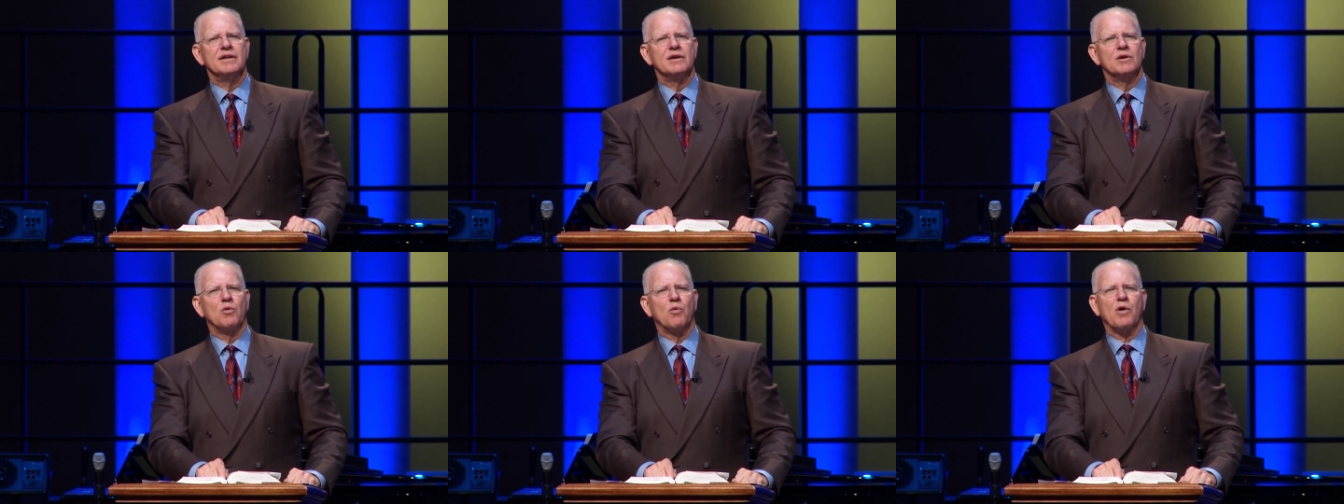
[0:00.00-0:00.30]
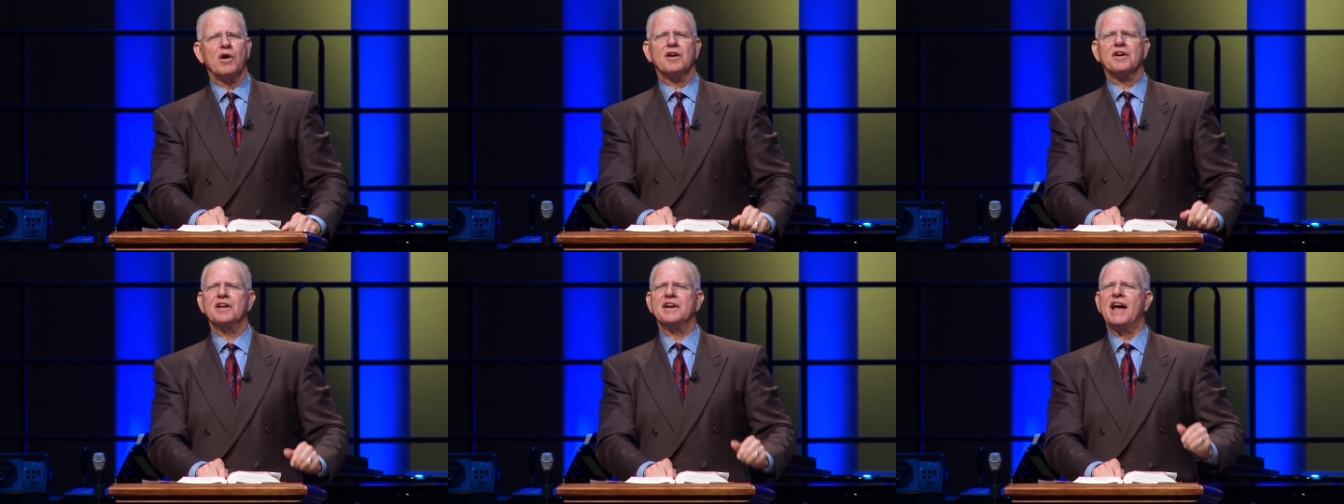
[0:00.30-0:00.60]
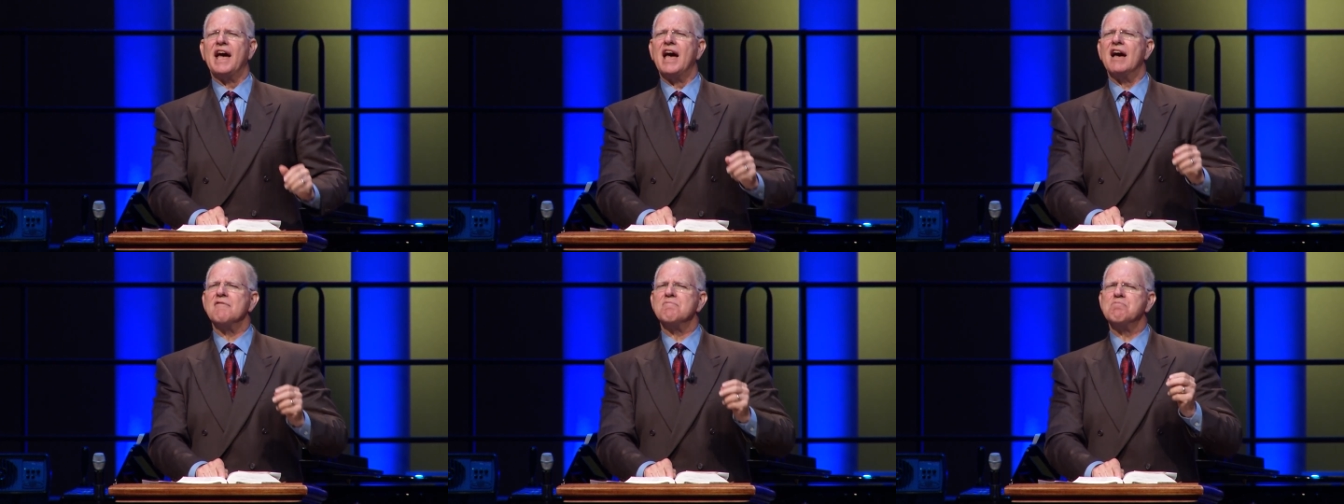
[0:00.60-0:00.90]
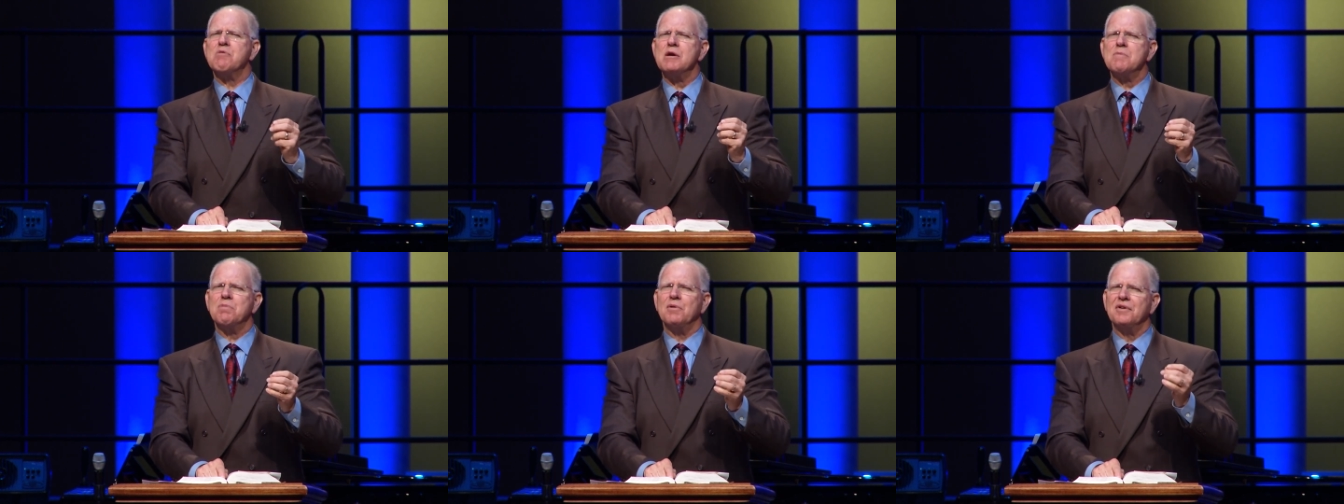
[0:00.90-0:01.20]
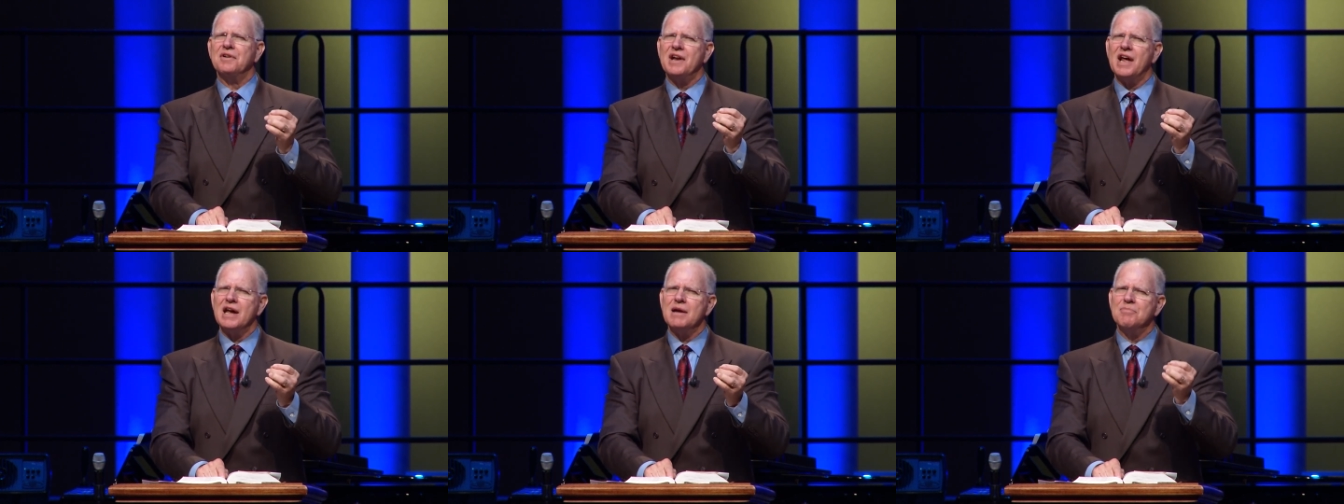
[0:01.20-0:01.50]
We're going to have people
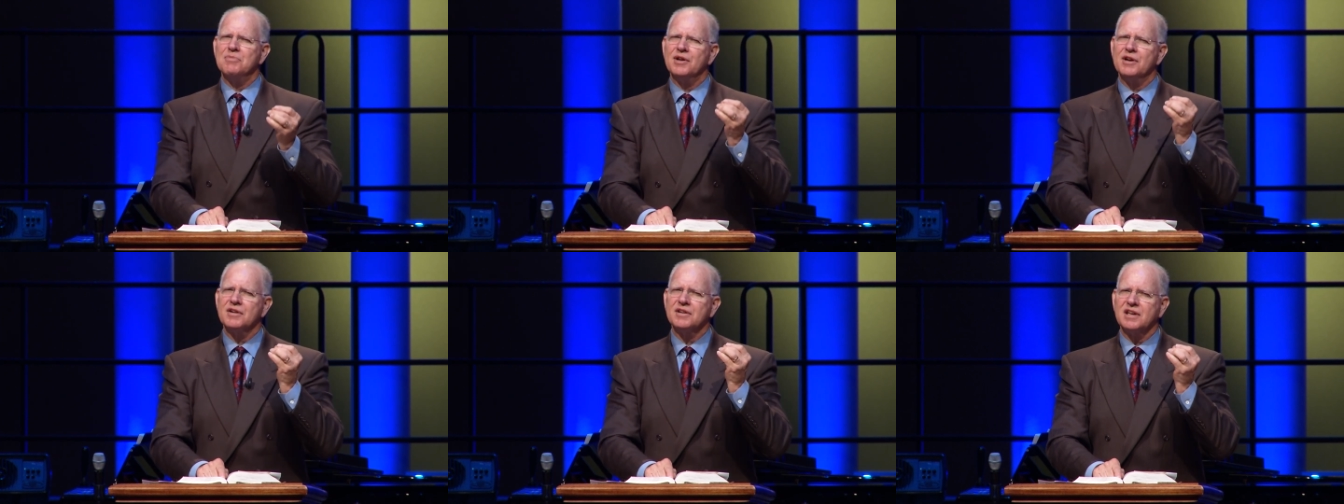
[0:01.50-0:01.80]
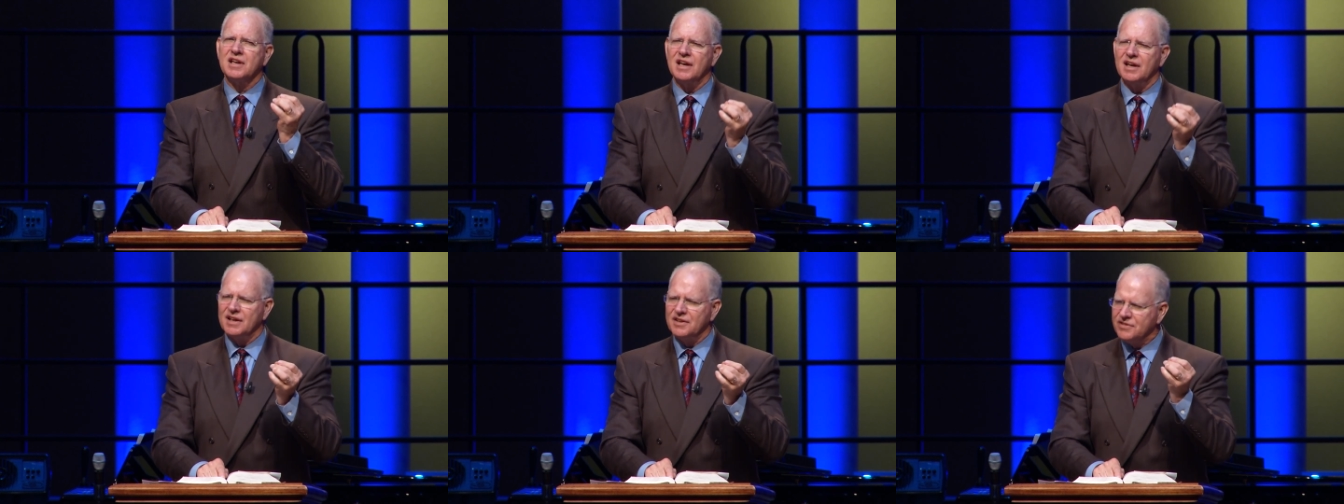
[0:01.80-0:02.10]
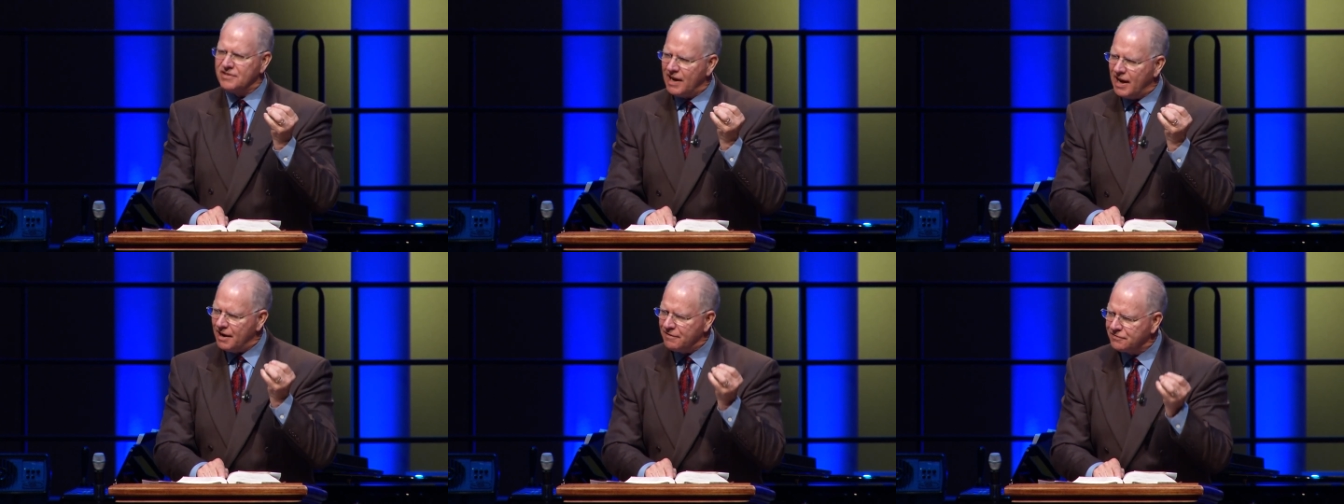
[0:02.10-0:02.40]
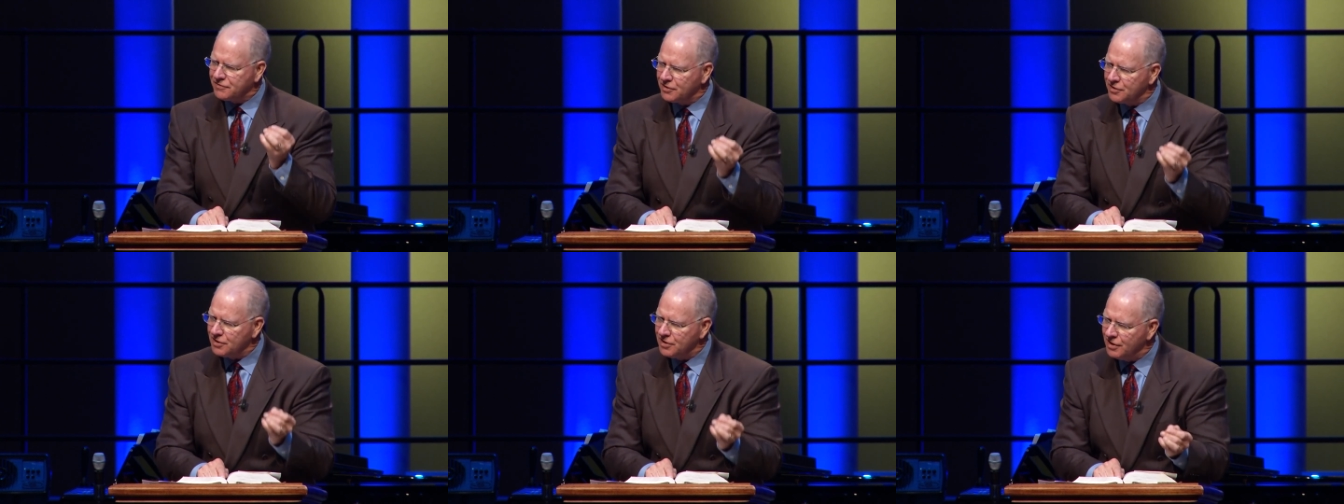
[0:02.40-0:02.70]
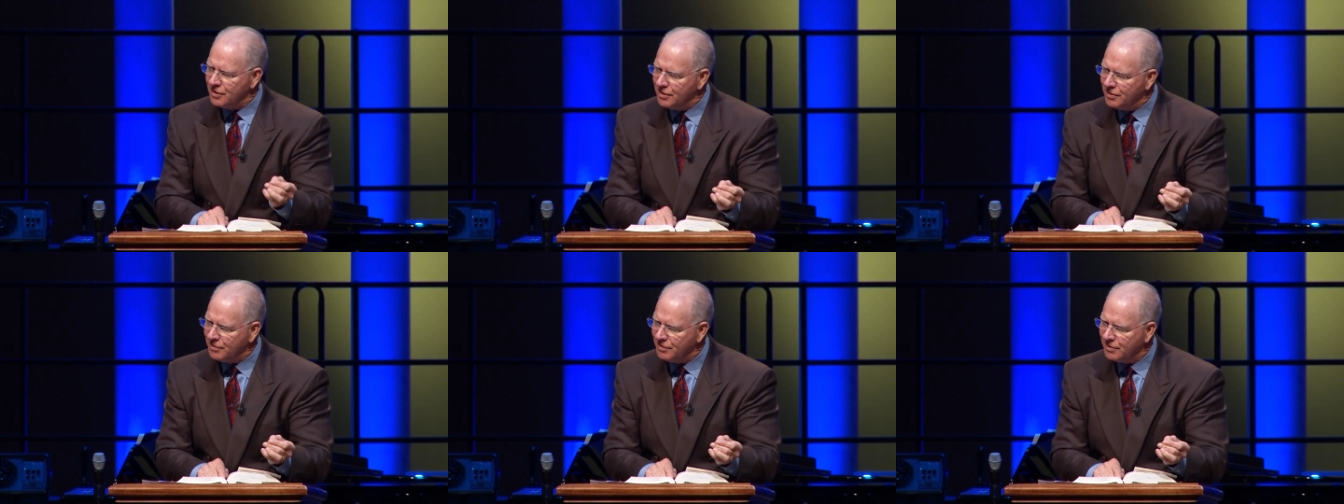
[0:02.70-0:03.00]
name their kids after
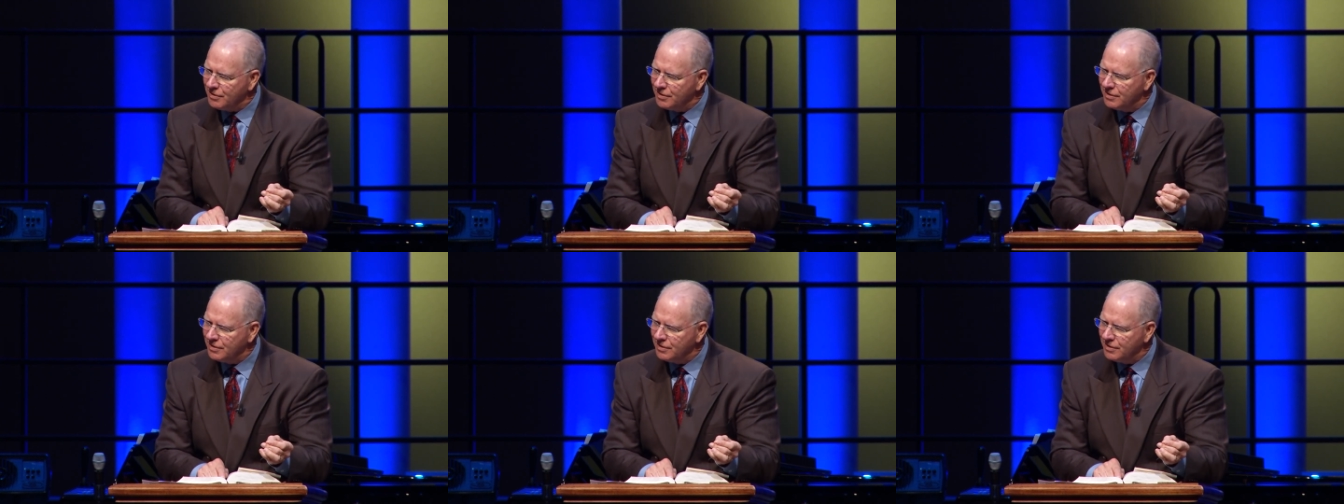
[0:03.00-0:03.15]
you